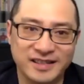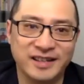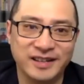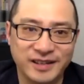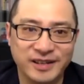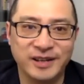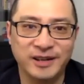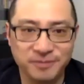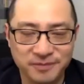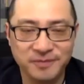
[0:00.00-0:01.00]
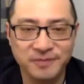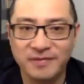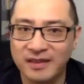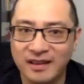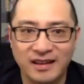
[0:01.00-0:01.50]
That makes it easy.
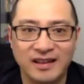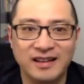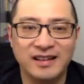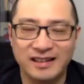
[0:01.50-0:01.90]
It's easy.